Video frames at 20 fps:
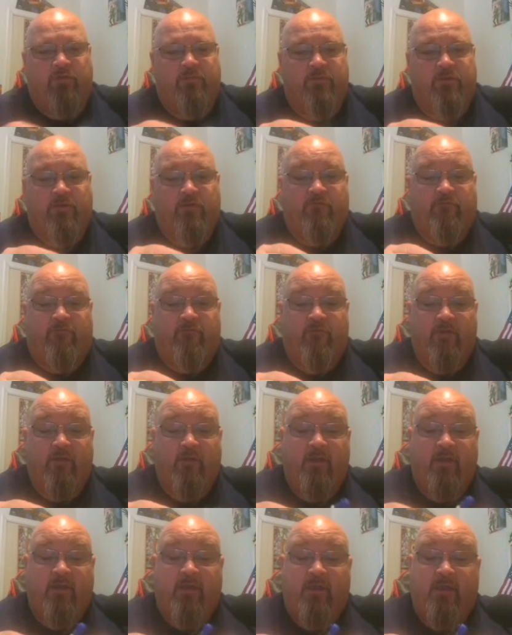move.
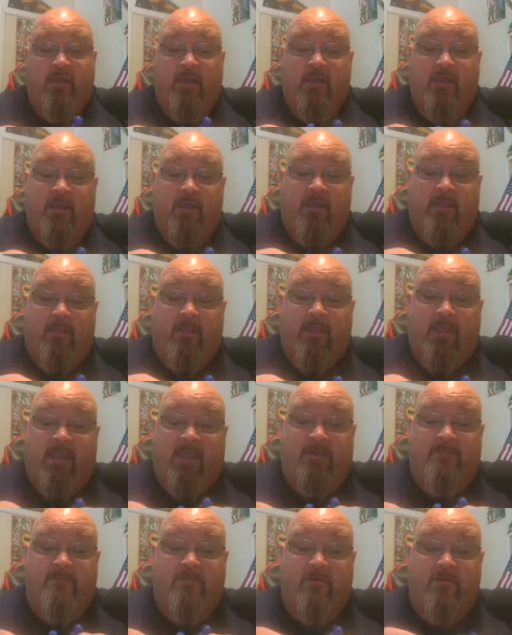The
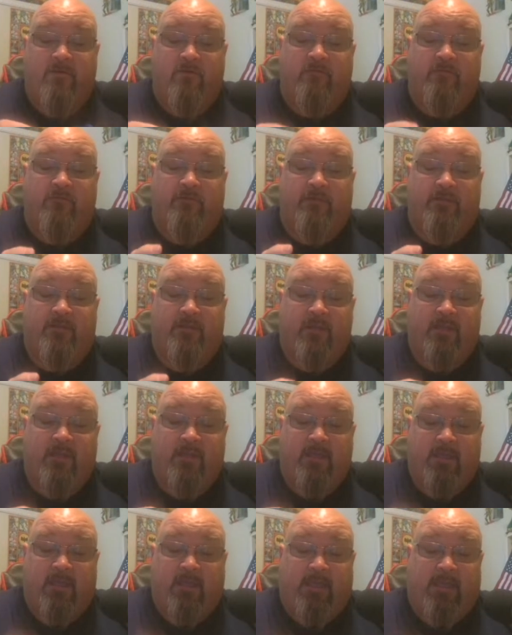head moves.
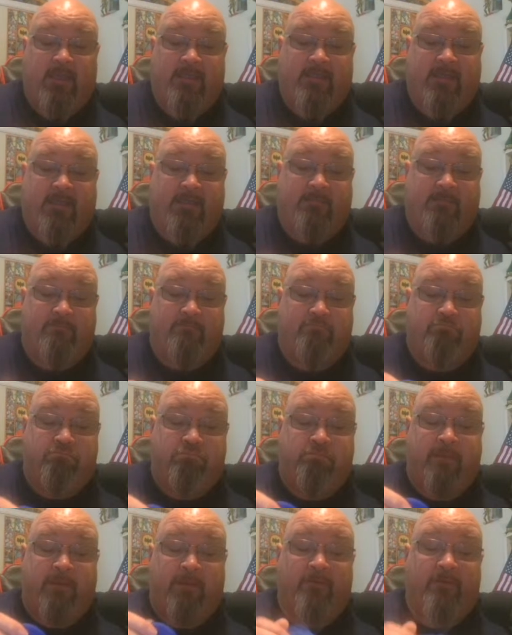He got a
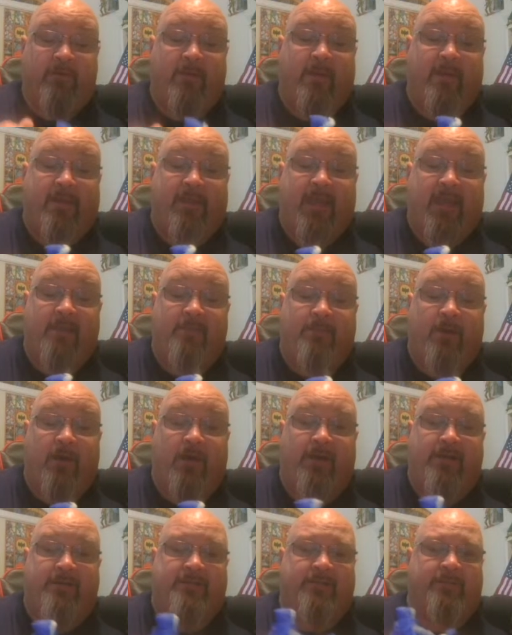billowing cape
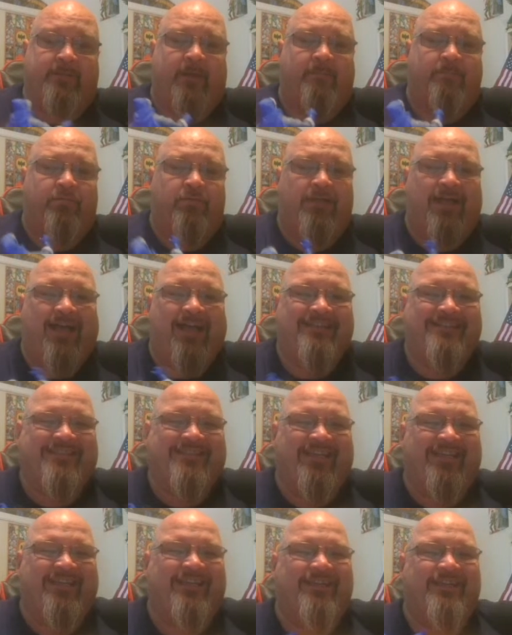on. It's a
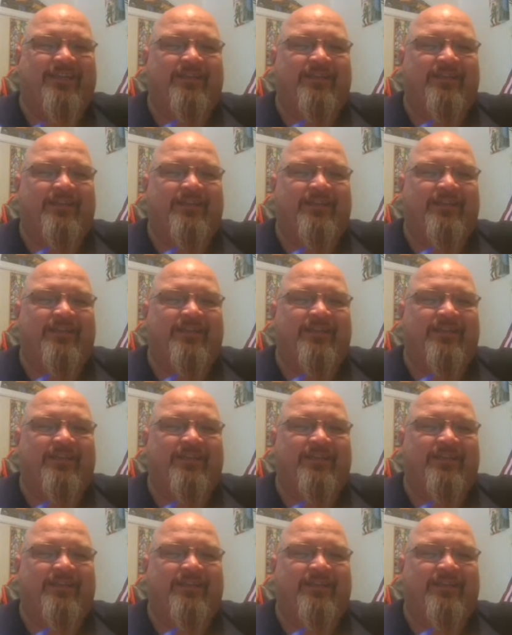plastic